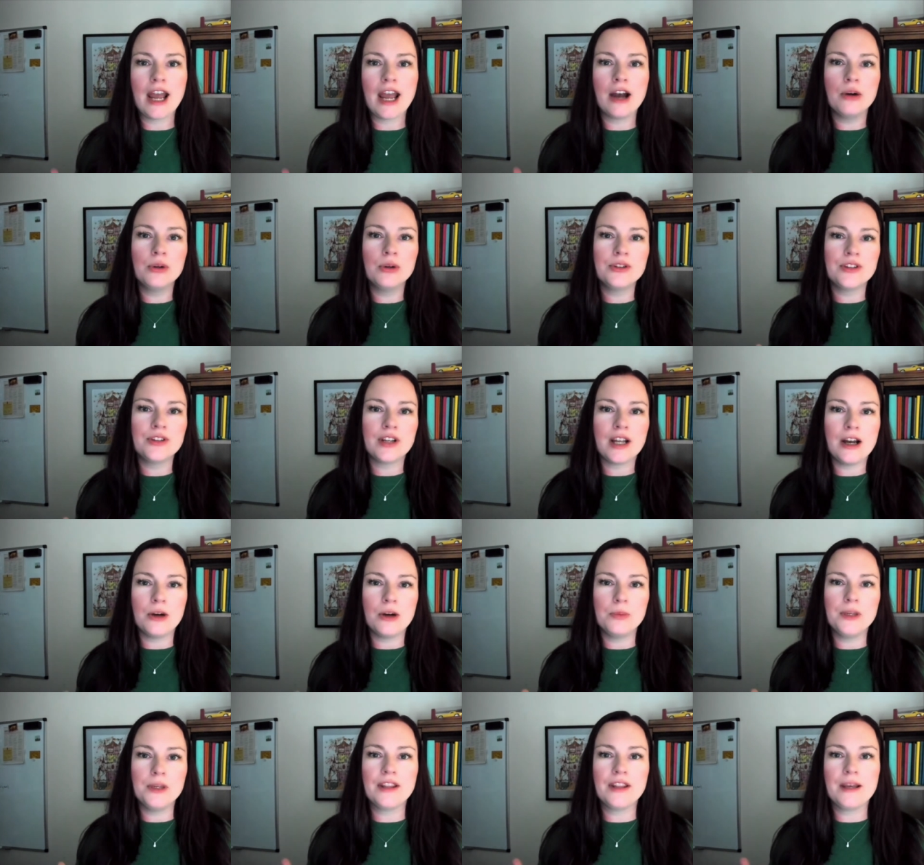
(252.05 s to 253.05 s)
How is it
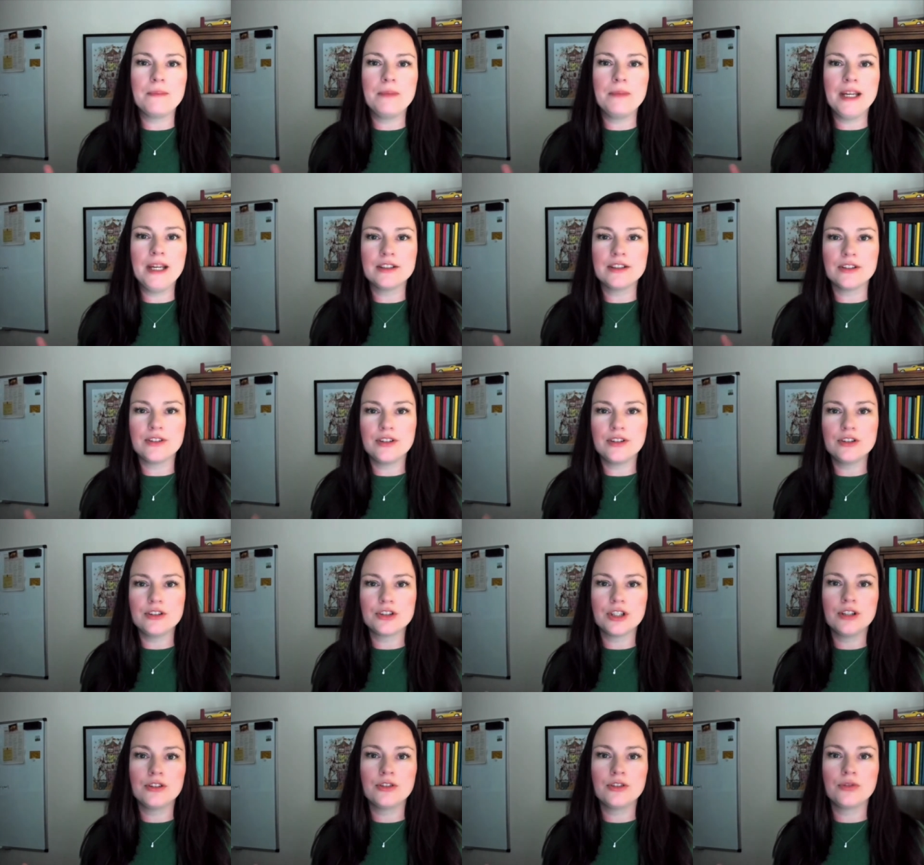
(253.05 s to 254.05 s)
helping them make
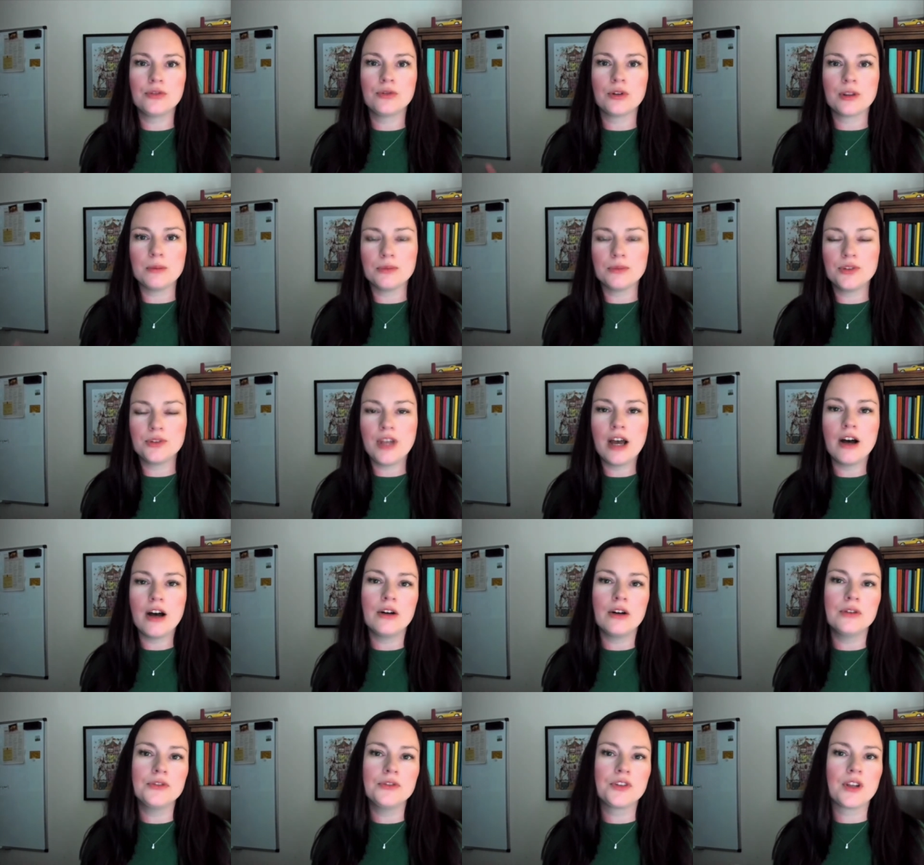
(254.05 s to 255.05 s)
decisions for
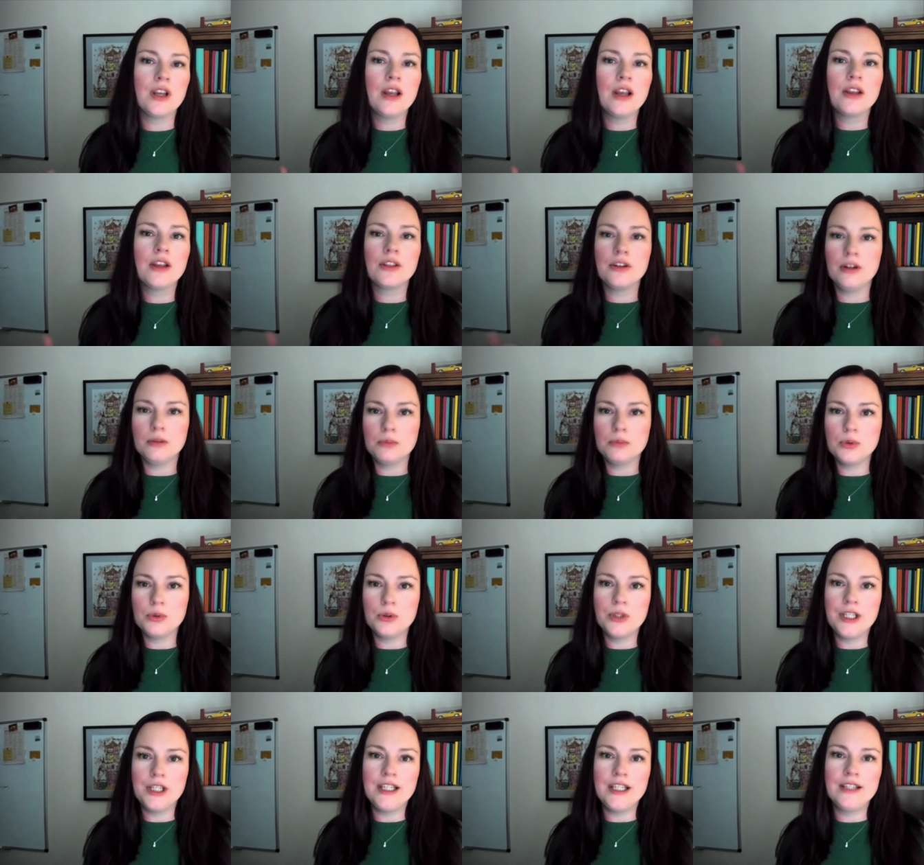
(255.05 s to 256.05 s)
themselves, their
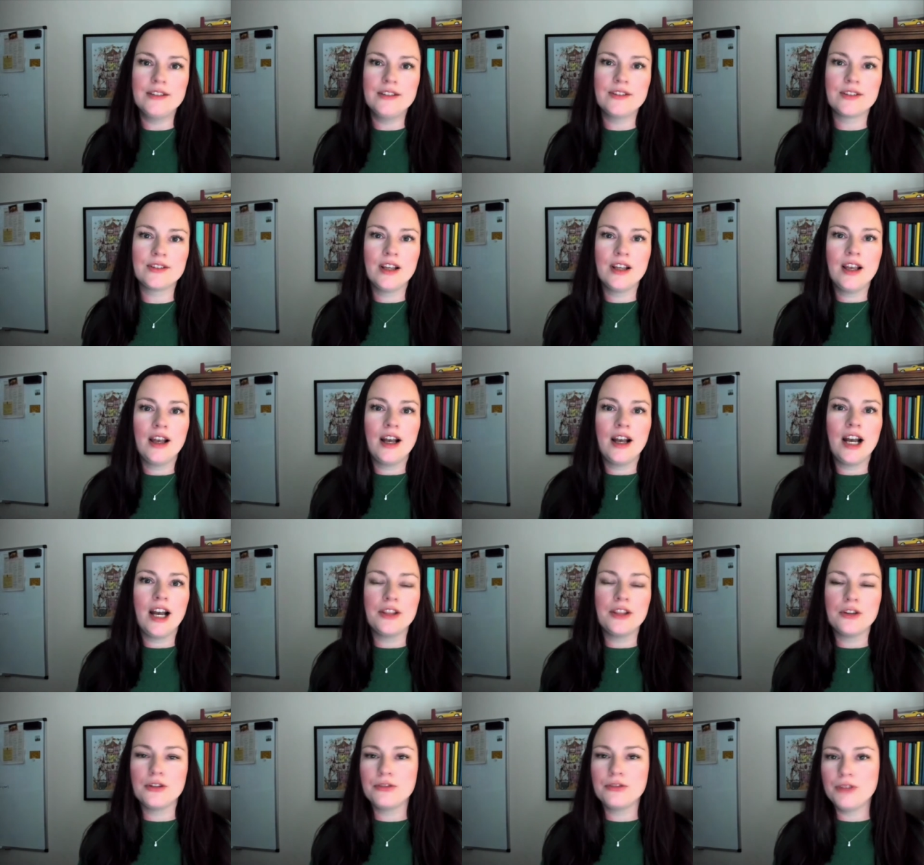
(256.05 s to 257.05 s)
employees,
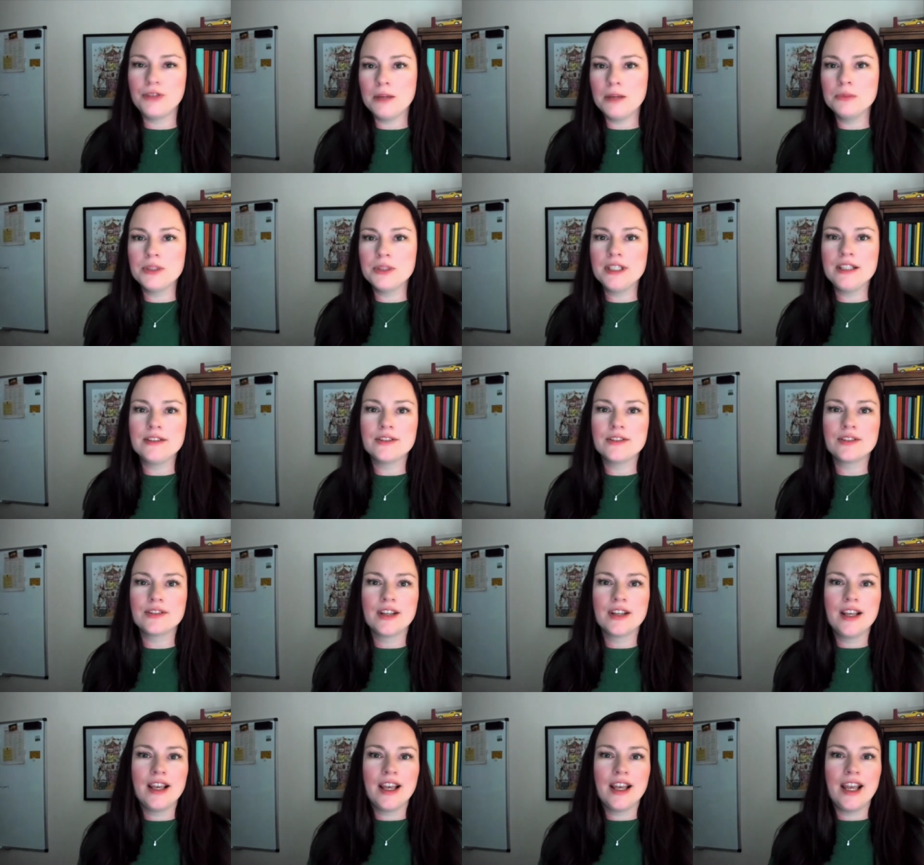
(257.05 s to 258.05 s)
their
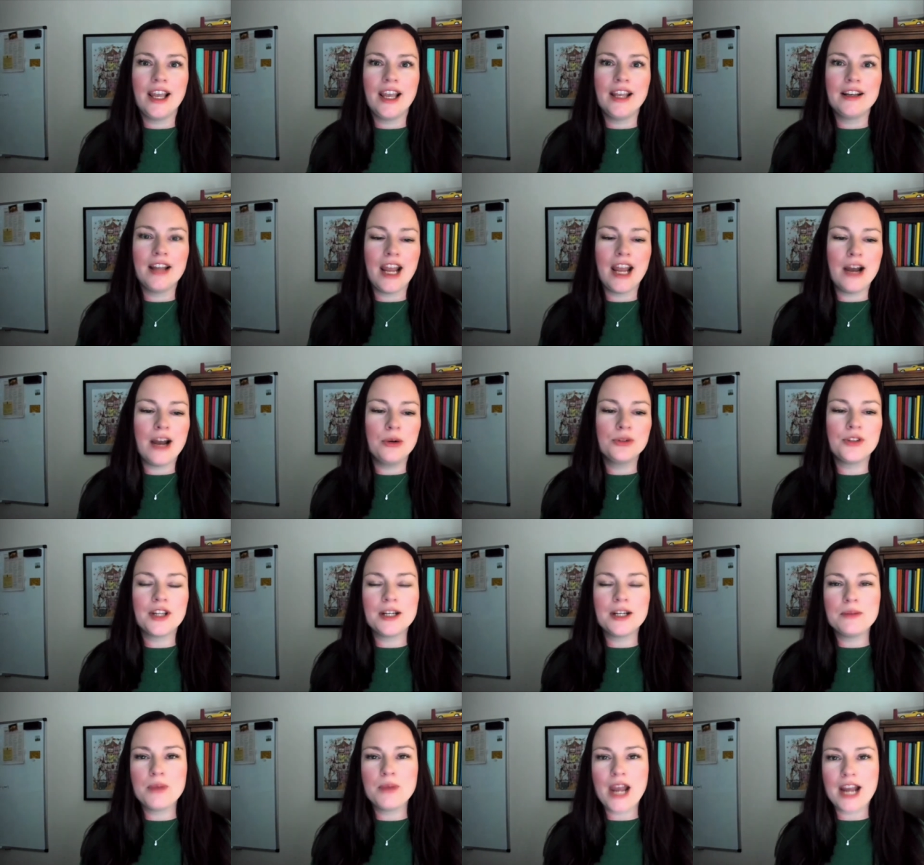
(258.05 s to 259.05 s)
families, and how is
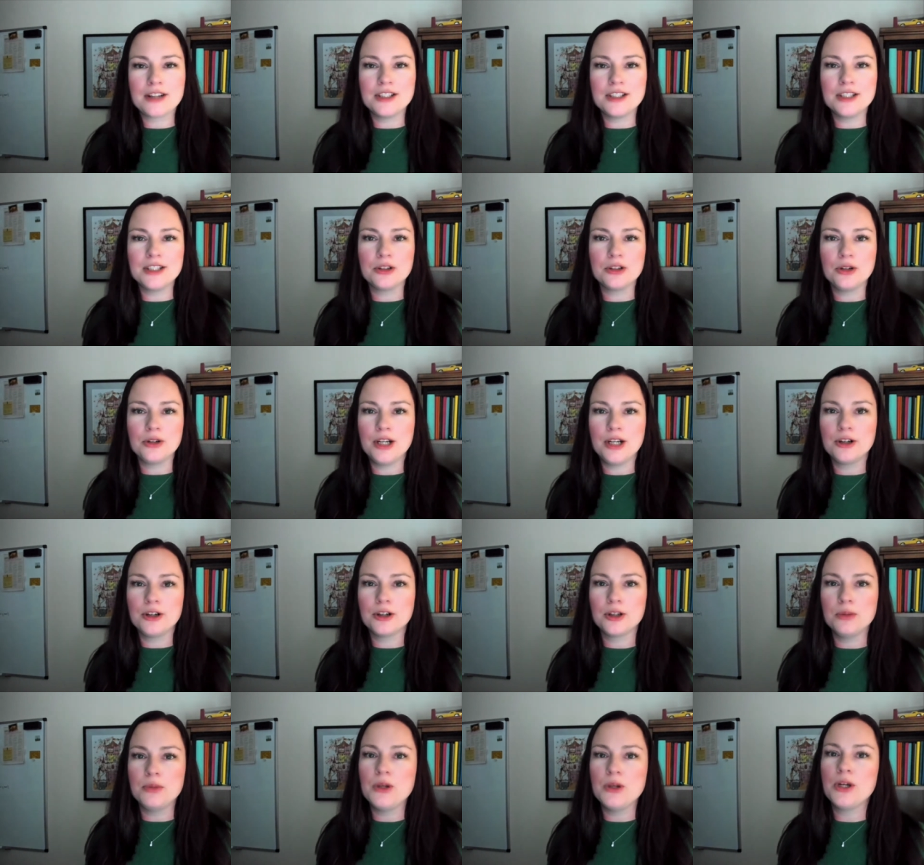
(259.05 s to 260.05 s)
that impacting the
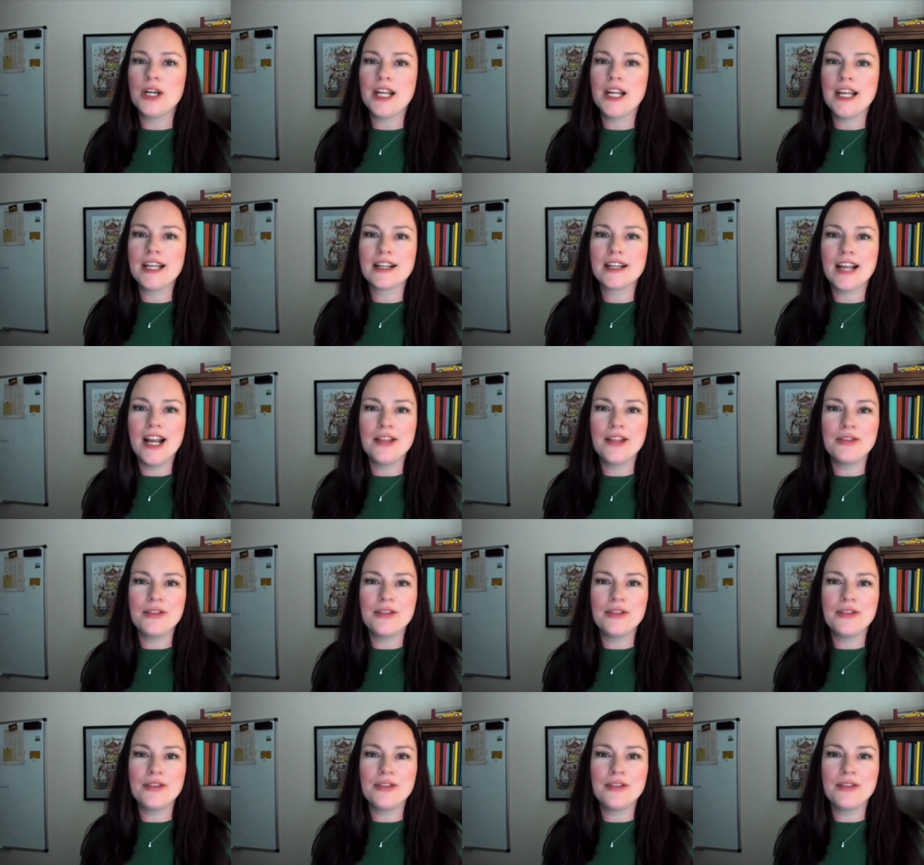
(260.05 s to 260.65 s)
greater community?